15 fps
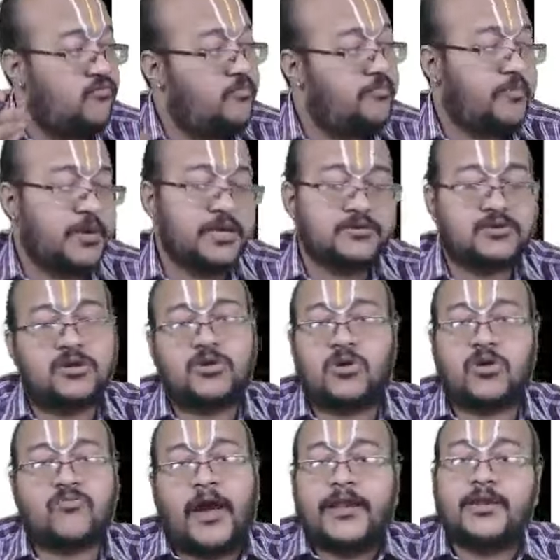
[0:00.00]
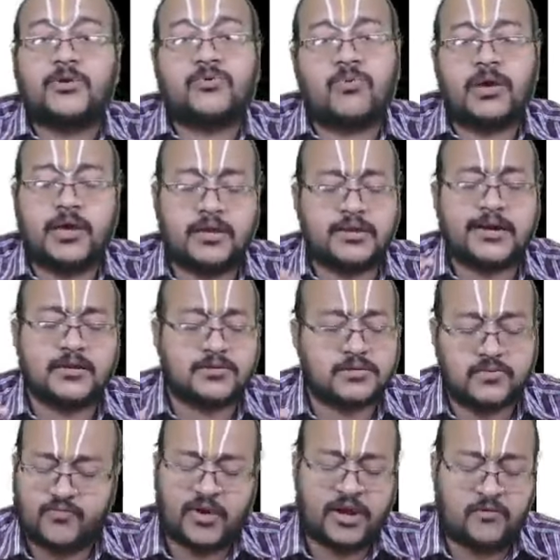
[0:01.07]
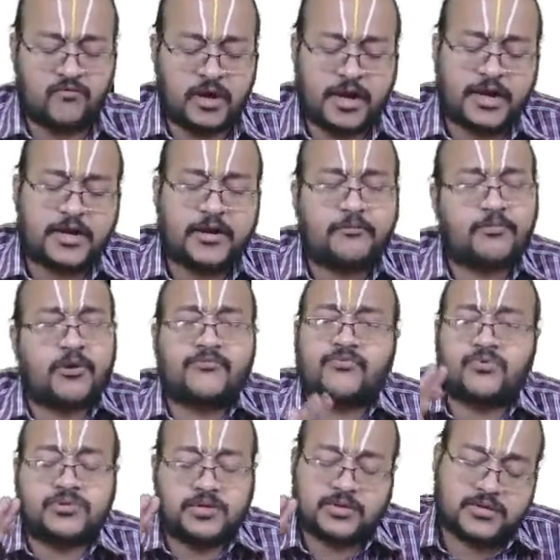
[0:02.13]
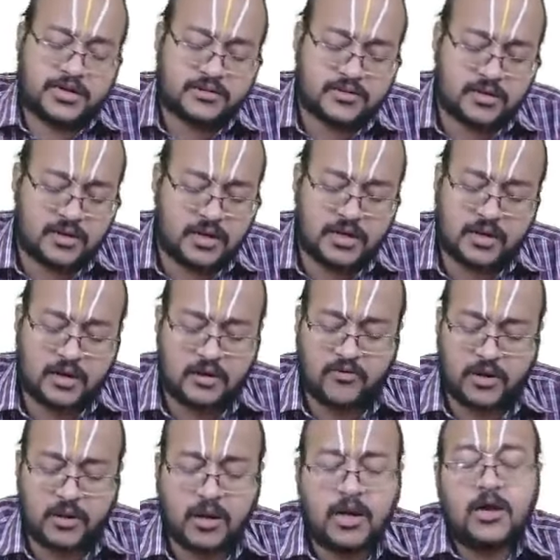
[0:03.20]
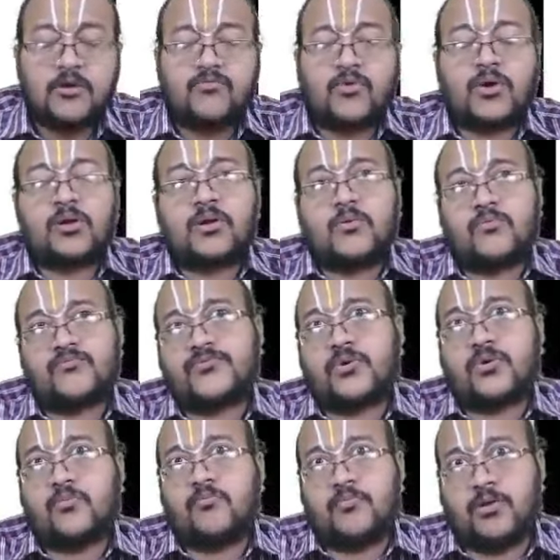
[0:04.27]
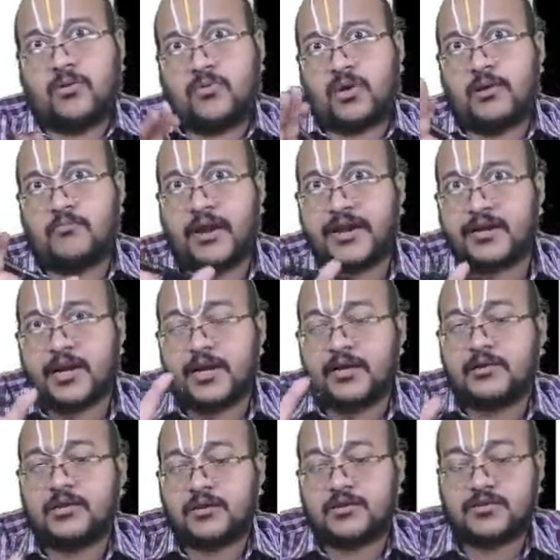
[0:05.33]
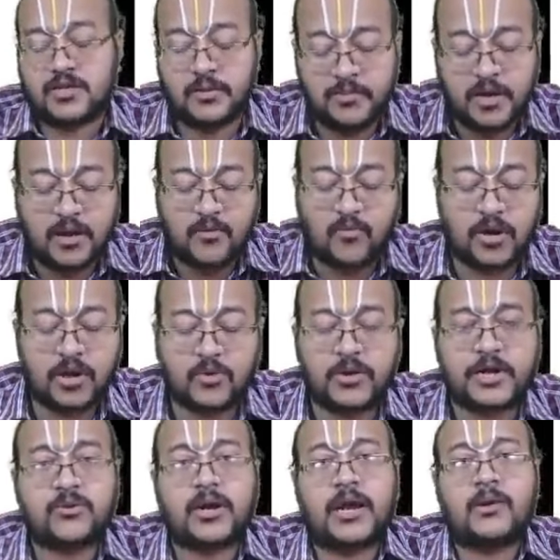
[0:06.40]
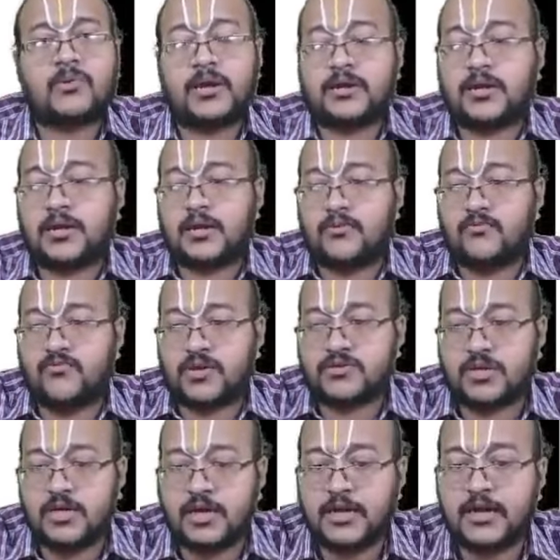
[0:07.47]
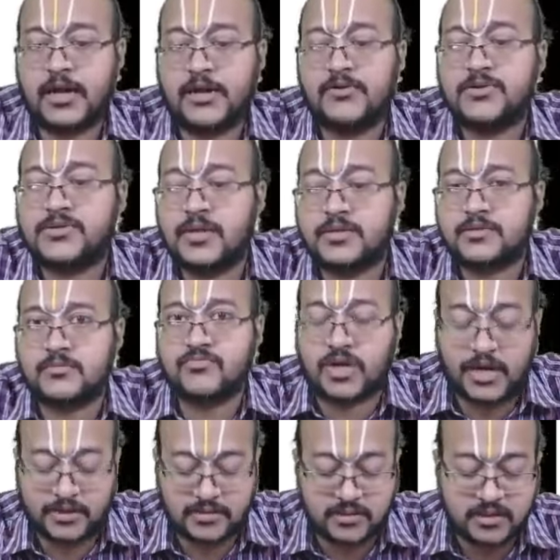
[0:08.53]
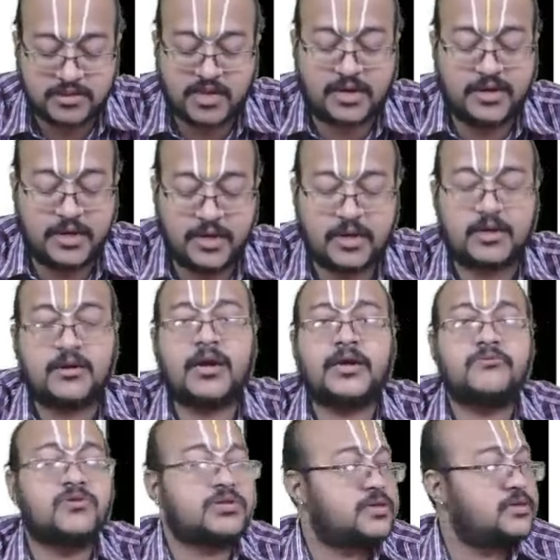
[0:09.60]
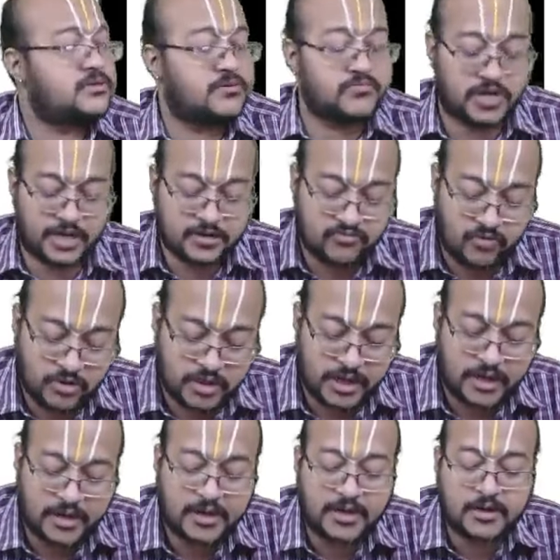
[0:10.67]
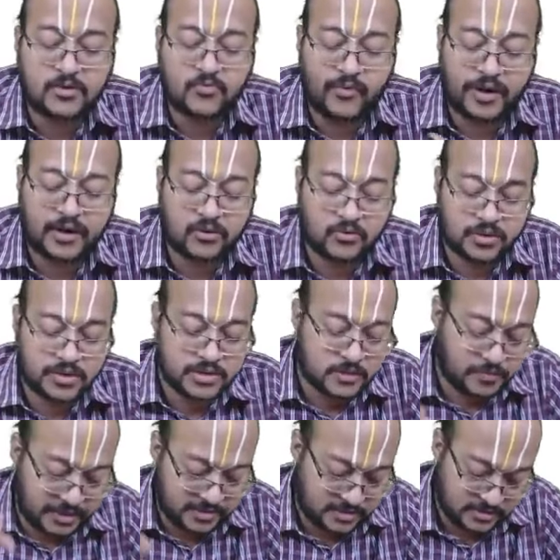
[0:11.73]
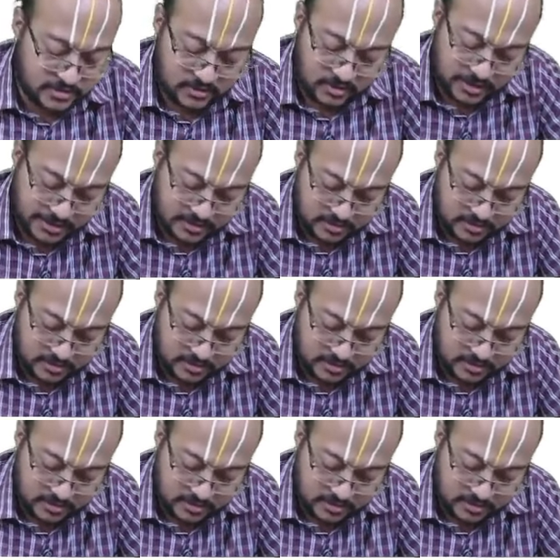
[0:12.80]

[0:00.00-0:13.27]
P0 or value today, that is fine, 198.46. That is irrelevant. For okay, maintaining the receipt, what do you need to calculate? Now, first year end I will sell some shares. Second year end I will sell some shares. For that I need to find out these prices. Next,